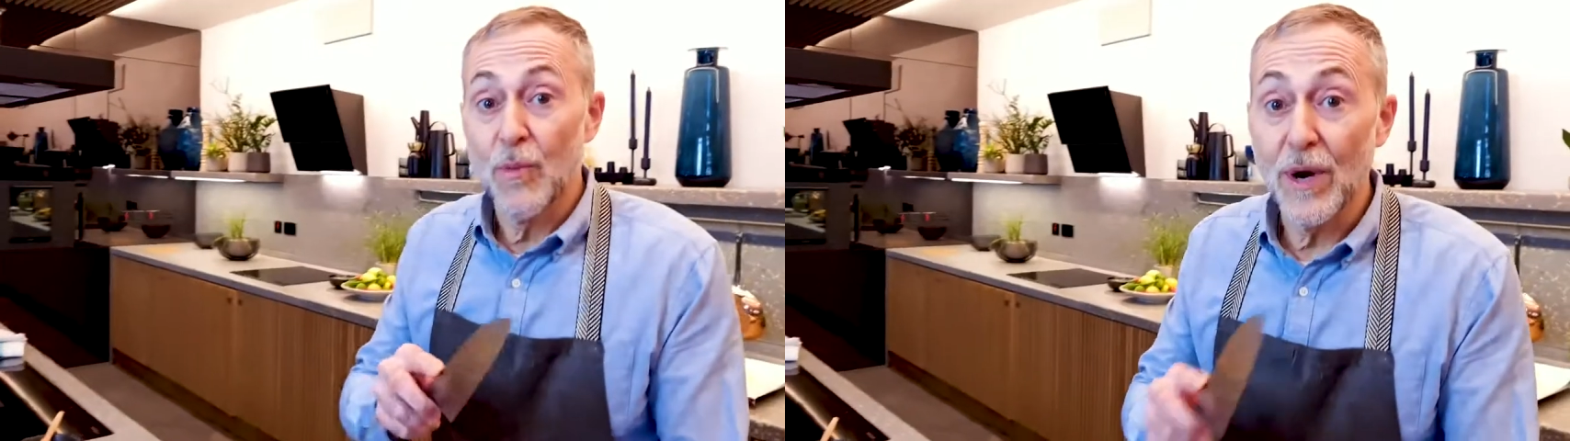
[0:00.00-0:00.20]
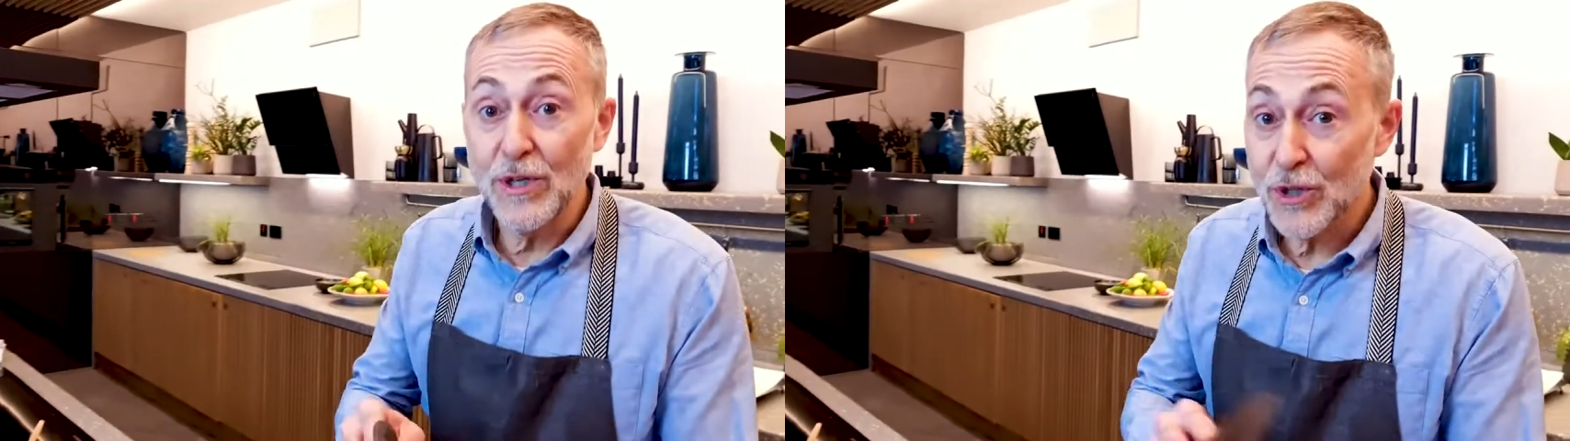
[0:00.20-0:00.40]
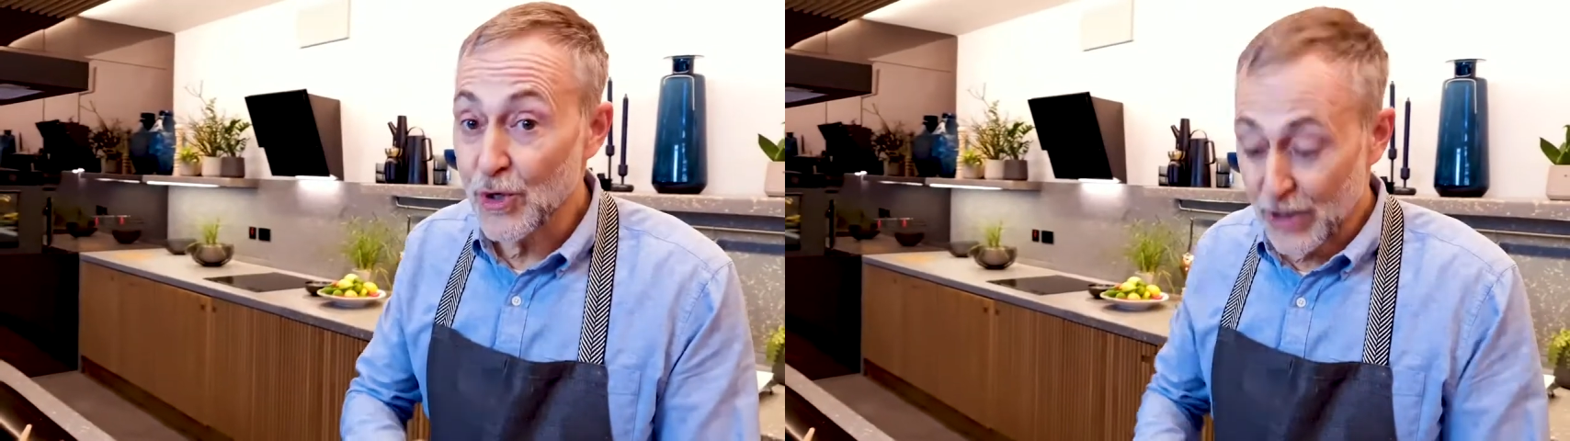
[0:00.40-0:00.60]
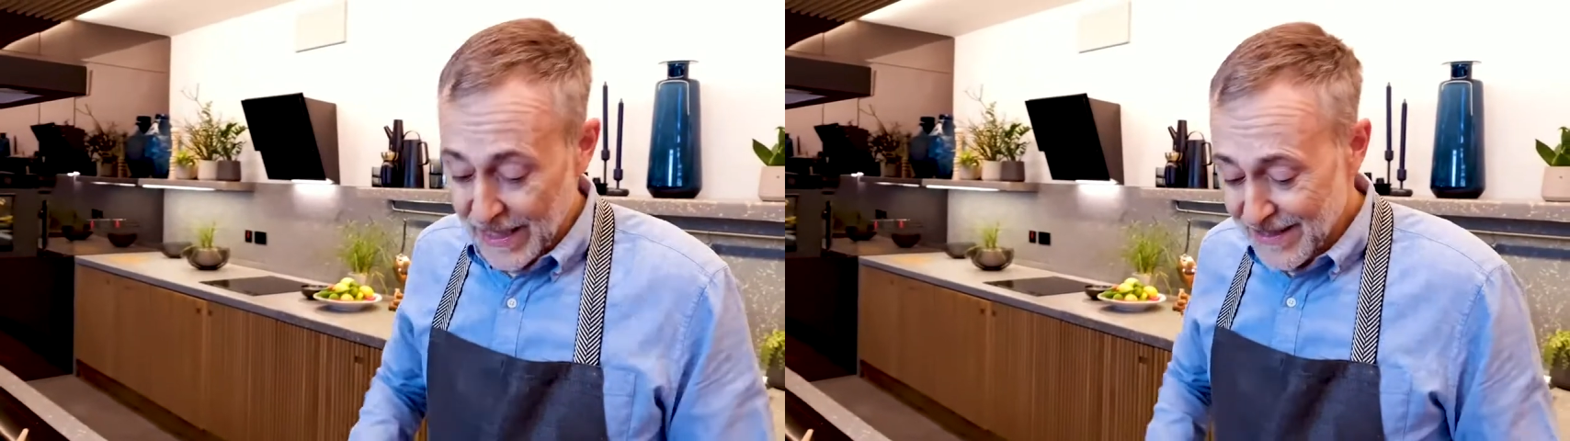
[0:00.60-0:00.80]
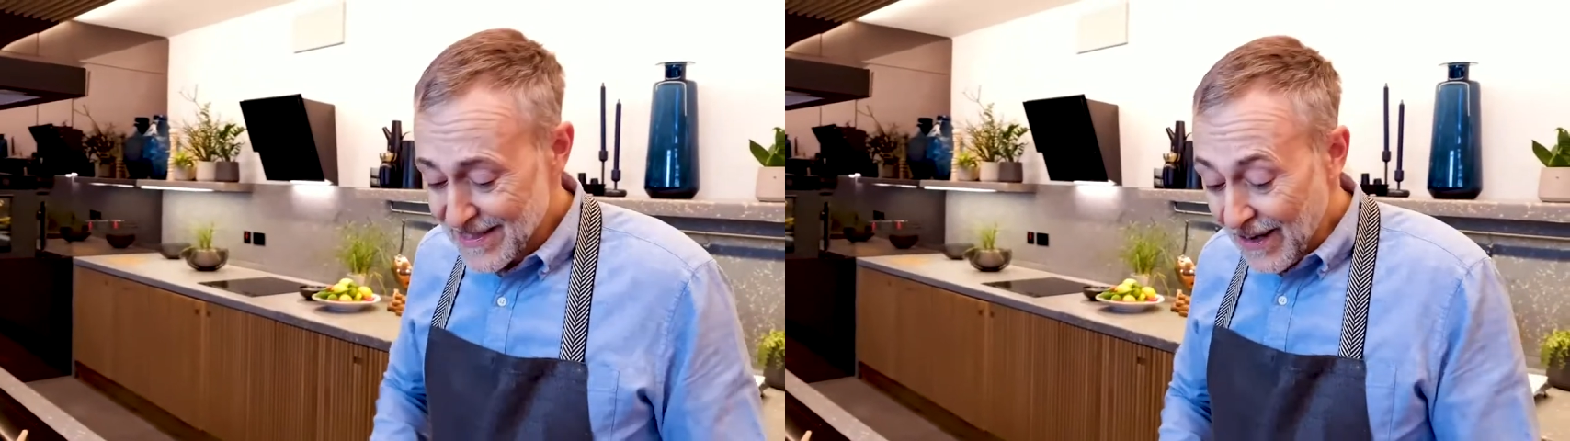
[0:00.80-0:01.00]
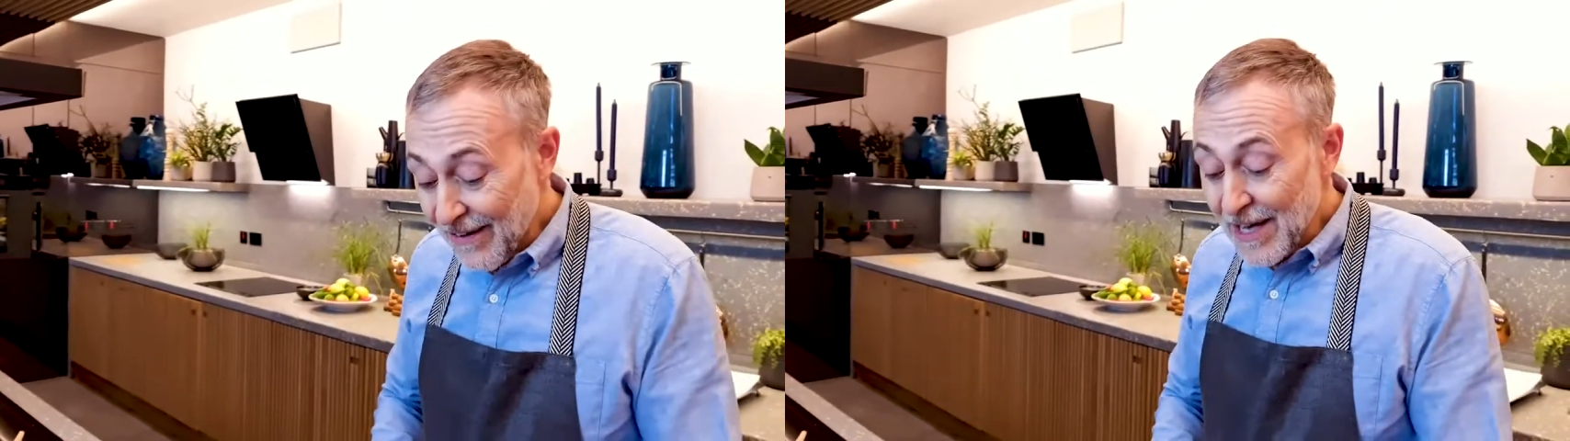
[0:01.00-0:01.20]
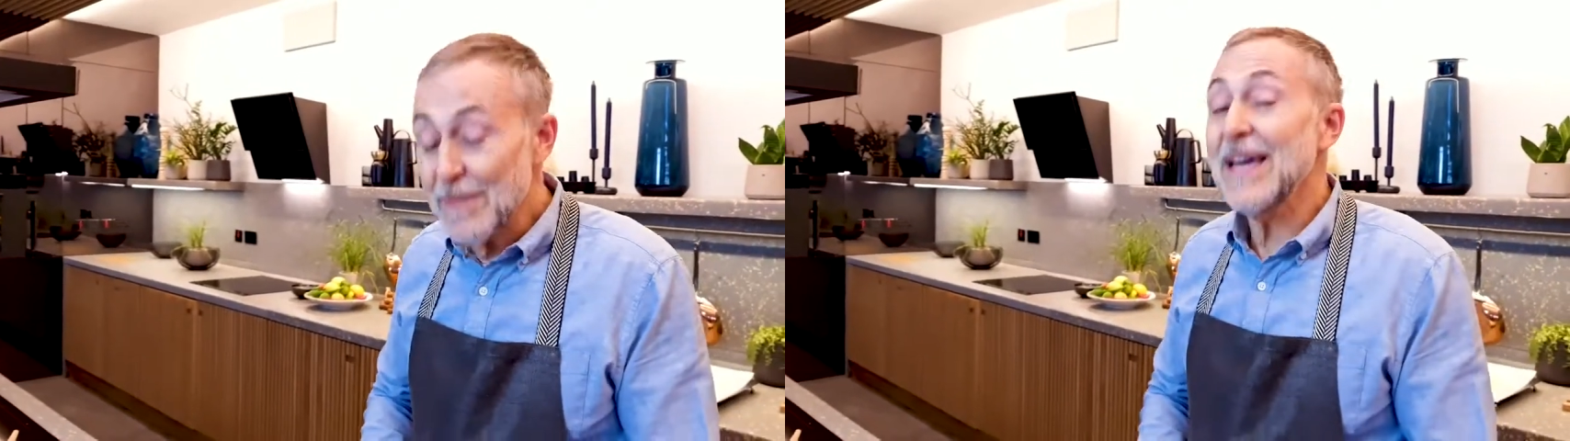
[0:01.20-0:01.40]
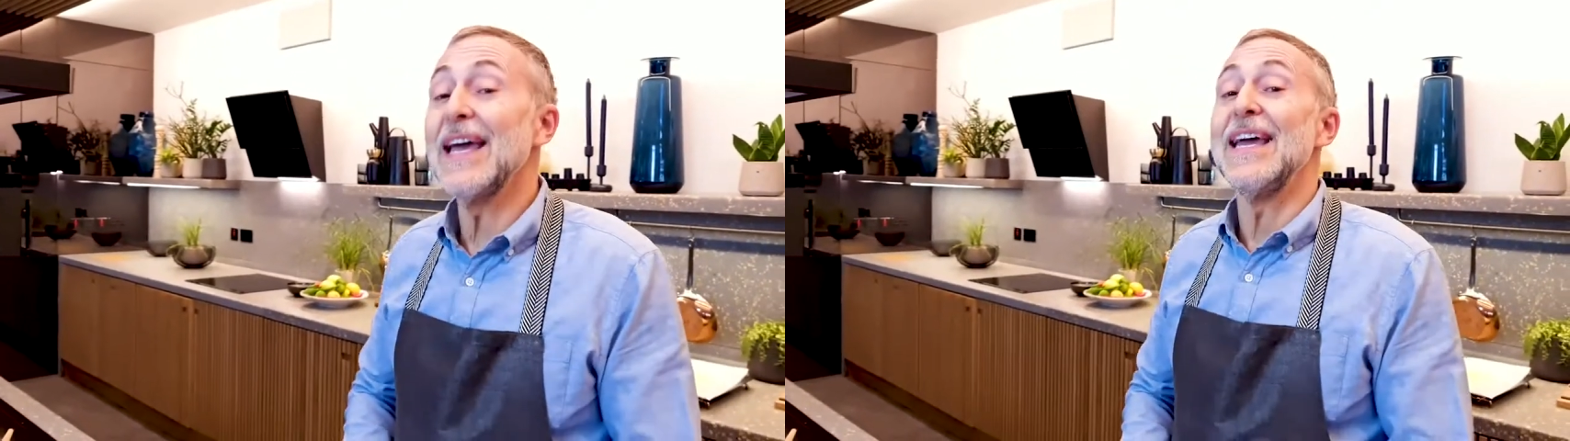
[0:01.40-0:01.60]
When you're cooking,
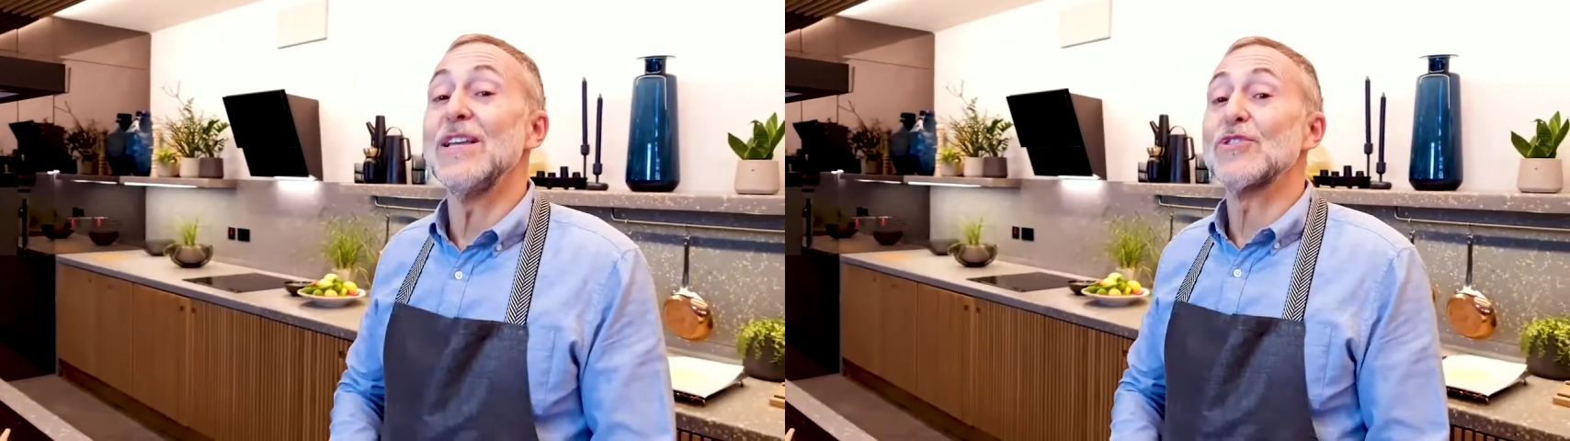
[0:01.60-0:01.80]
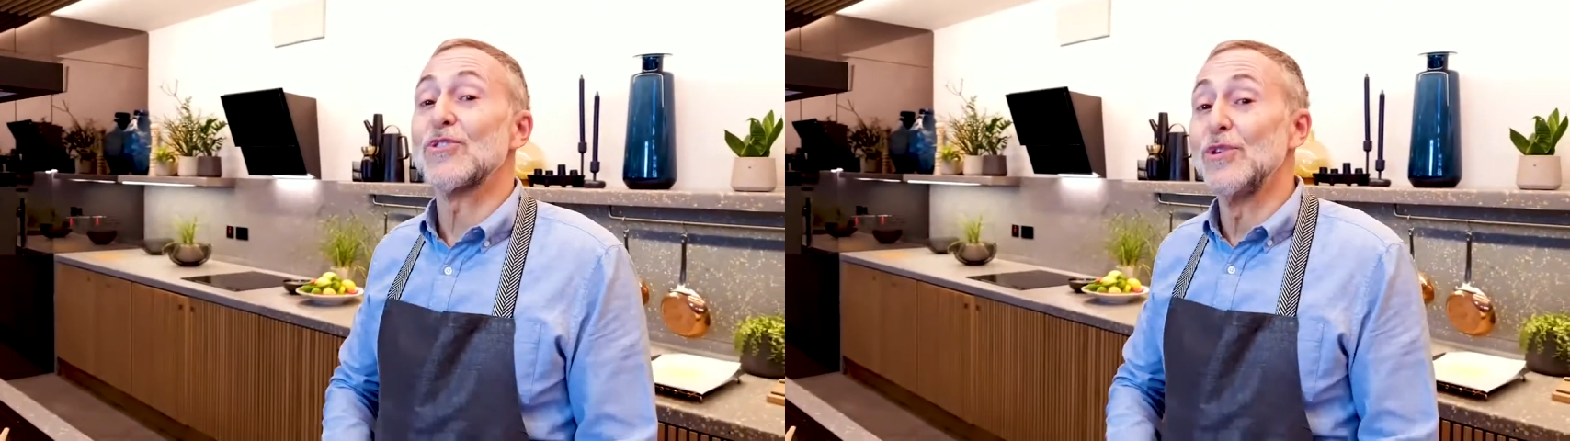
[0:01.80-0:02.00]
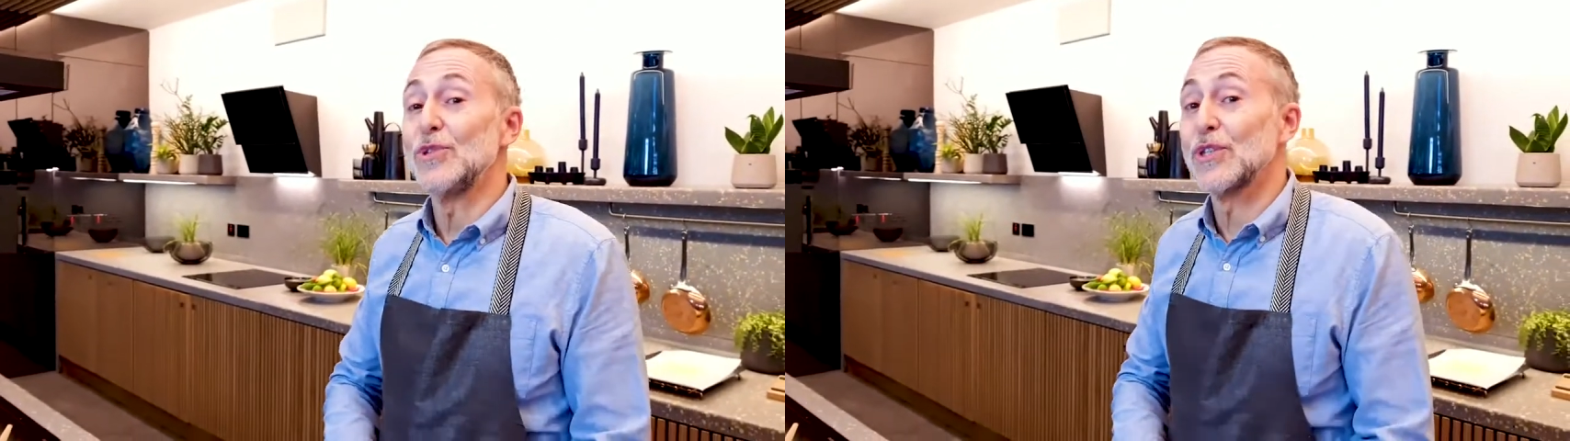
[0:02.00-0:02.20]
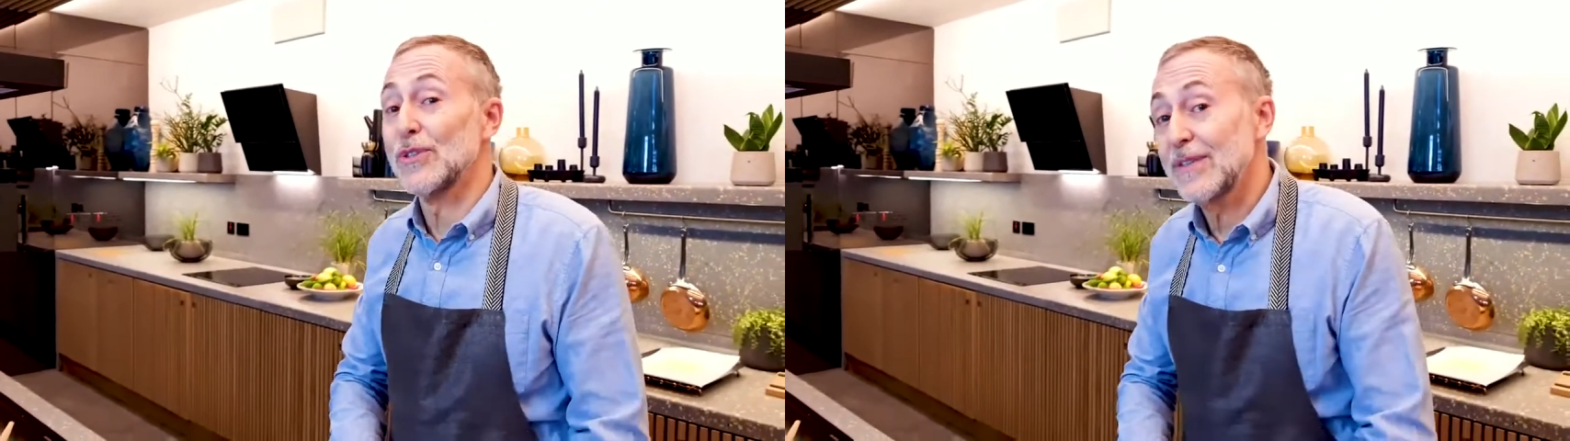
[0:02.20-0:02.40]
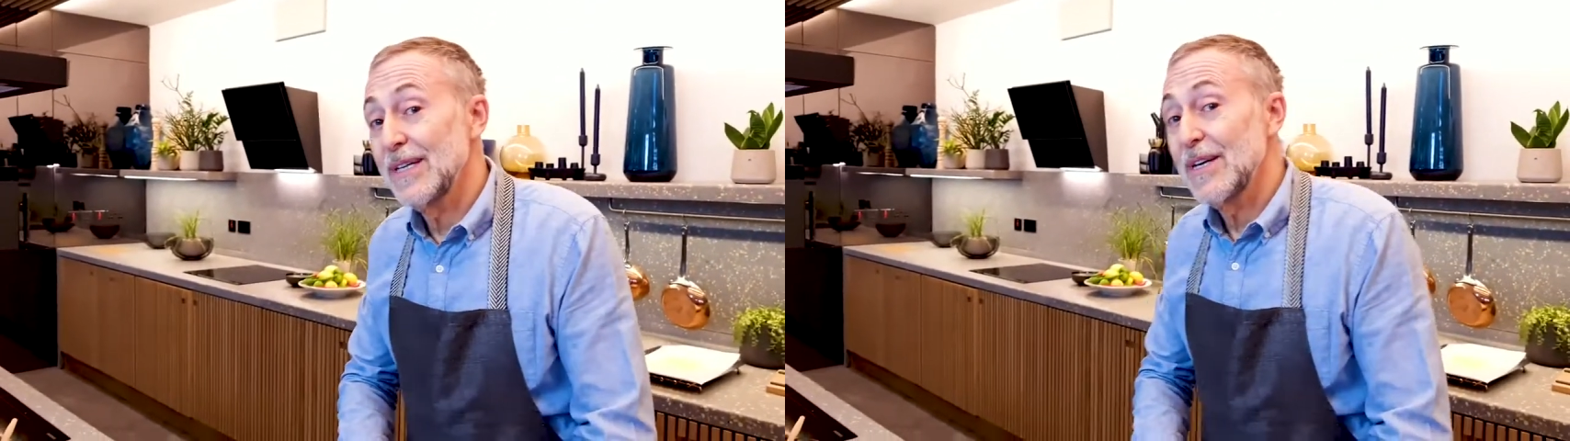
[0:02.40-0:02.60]
timing is crucial.